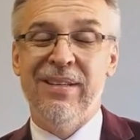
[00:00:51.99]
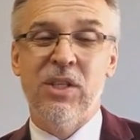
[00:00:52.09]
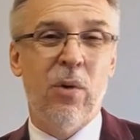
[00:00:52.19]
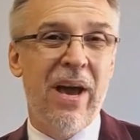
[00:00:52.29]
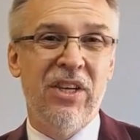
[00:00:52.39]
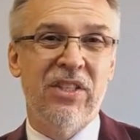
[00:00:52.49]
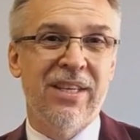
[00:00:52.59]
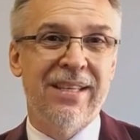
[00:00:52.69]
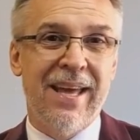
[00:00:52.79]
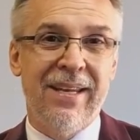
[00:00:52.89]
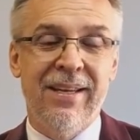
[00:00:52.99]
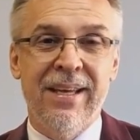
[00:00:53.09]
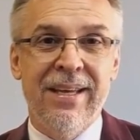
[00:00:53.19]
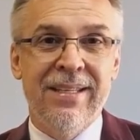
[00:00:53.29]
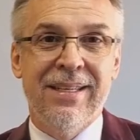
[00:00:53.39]
so I just
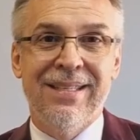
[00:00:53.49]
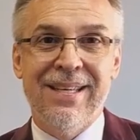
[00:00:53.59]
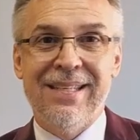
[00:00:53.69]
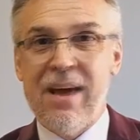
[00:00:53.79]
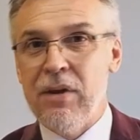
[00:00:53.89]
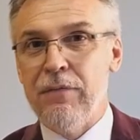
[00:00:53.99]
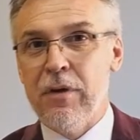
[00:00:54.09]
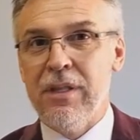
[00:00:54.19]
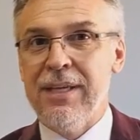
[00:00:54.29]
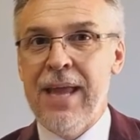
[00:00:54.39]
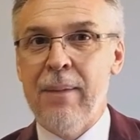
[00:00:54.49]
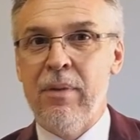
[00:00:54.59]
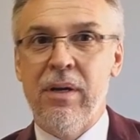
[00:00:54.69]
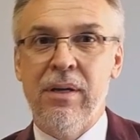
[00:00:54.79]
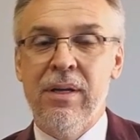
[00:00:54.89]
decided to sit down in front of the
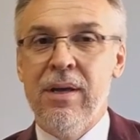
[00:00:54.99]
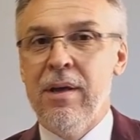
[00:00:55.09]
camera,